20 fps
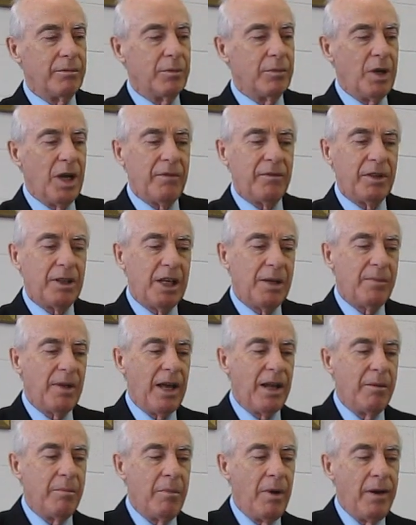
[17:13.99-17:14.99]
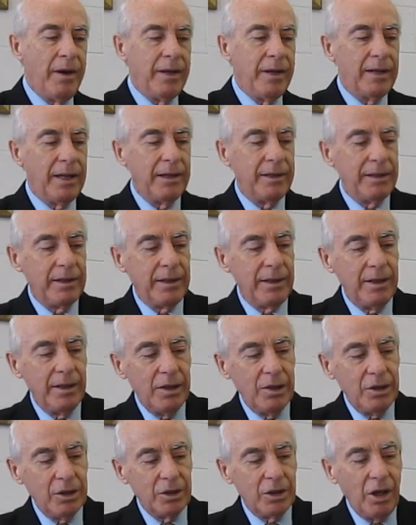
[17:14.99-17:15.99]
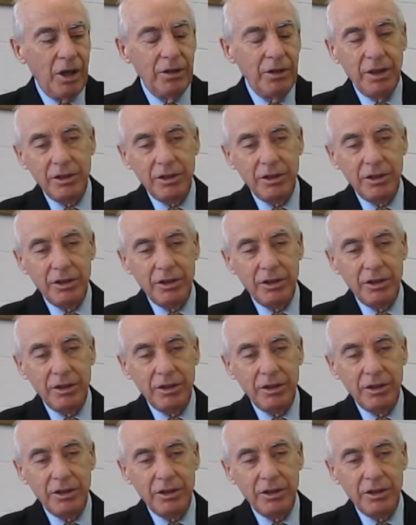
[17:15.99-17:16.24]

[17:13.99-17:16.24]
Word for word: We have to keep that in mind that uh, God